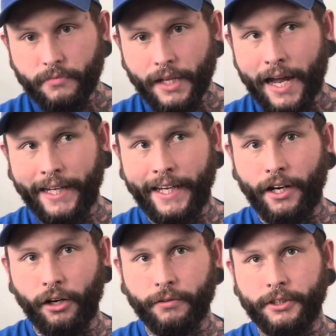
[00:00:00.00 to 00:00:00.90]
I get
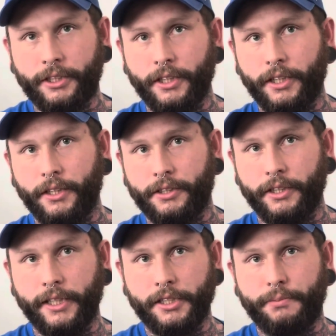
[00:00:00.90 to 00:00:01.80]
over to
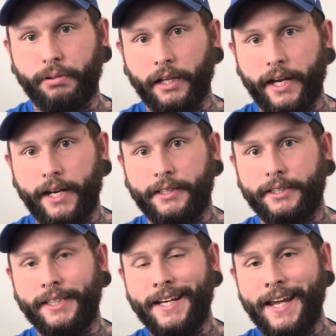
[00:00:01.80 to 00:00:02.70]
this place,